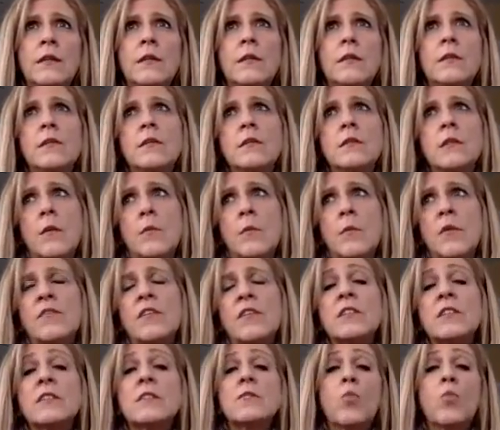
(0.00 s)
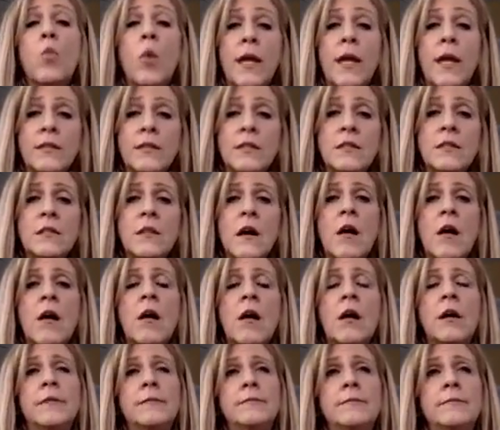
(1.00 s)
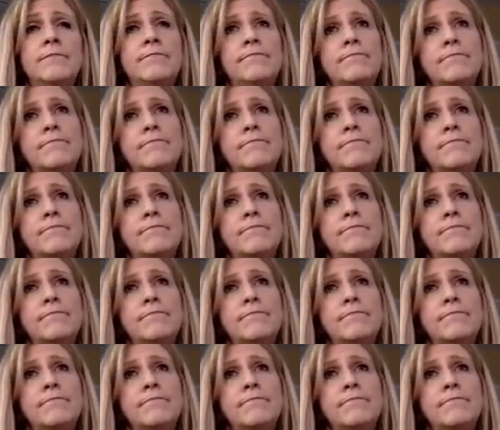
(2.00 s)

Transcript: some of us waste on